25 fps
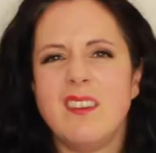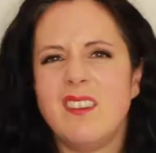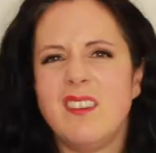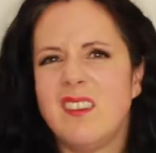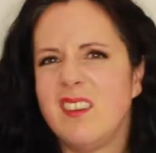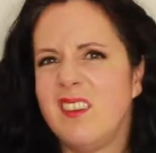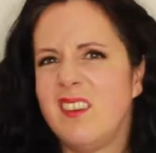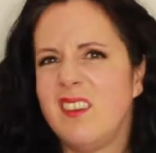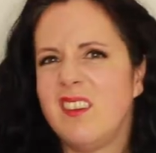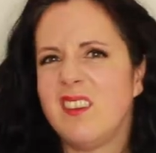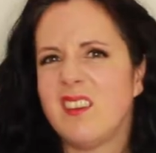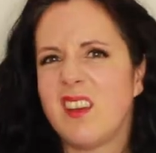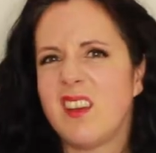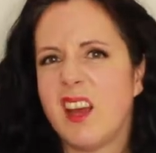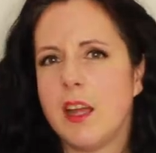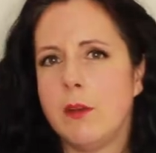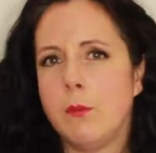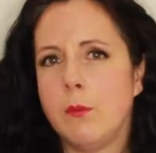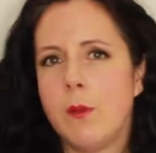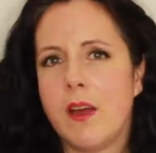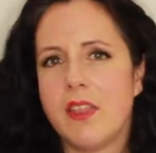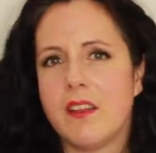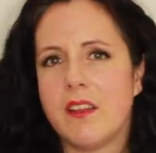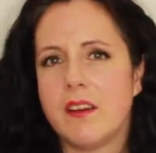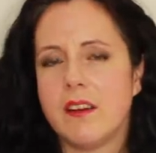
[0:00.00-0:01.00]
decide
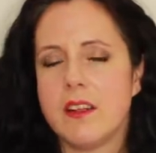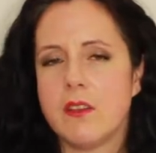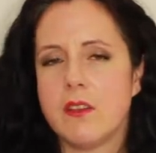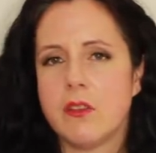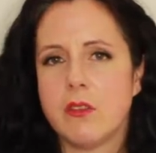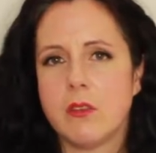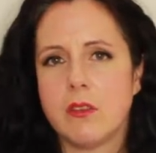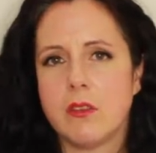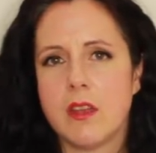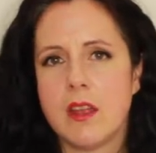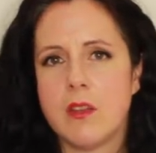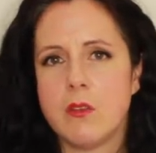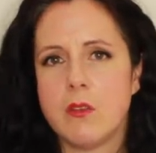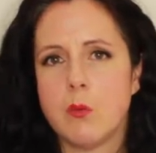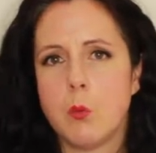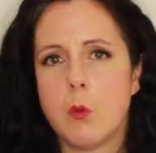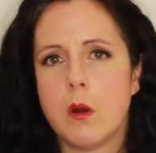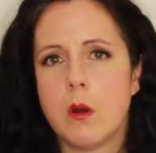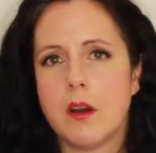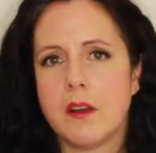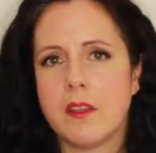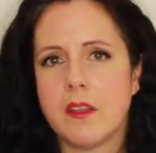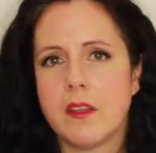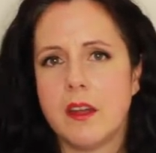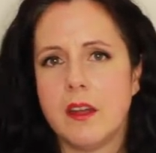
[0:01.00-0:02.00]
whether it's
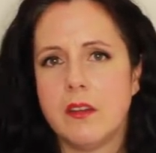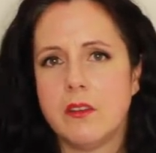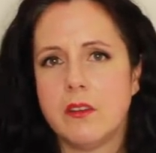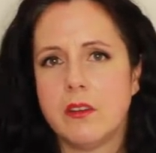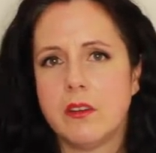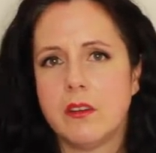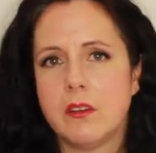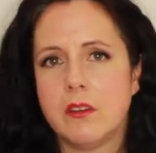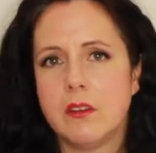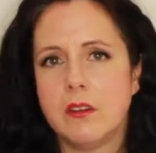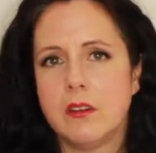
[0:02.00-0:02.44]
worth it,